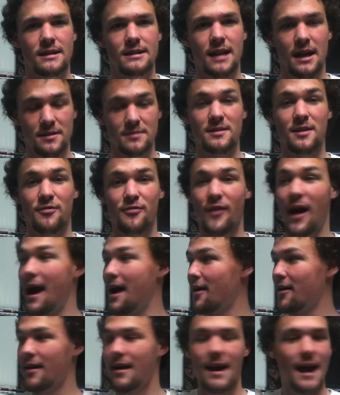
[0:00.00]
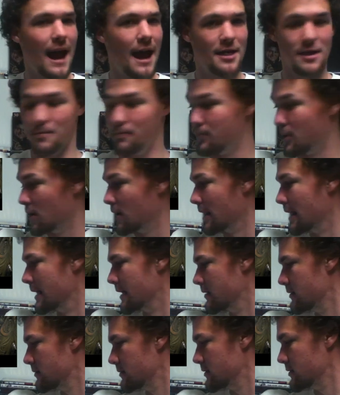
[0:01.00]
tells him to fire and the
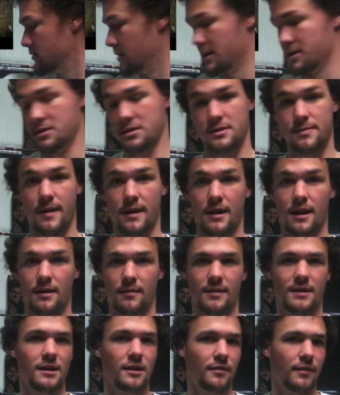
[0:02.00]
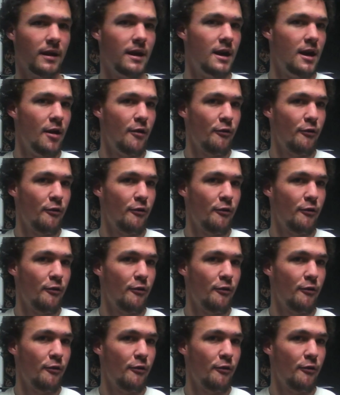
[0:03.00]
bullet, ooh, I just about knocked my thing over,